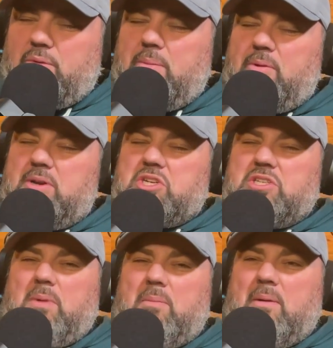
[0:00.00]
want to be rich
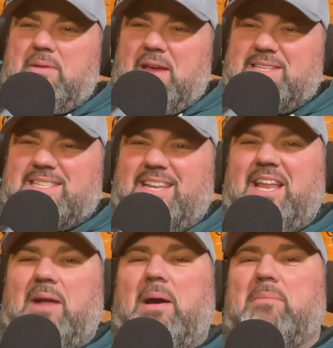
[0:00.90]
because my mom and dad said
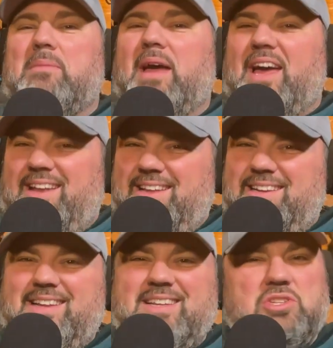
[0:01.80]
that I might be bad.
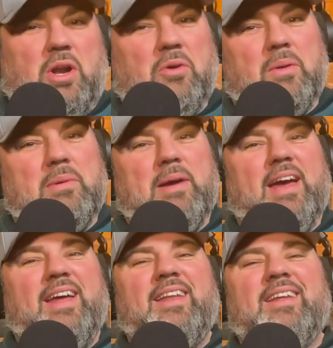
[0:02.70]
So I don't want to be
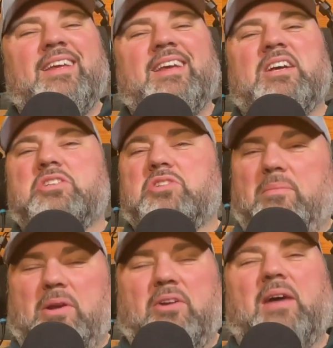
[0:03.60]
bad. So I
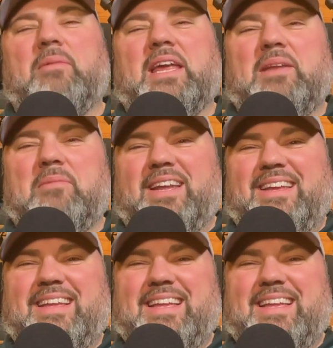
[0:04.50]
better not make any money.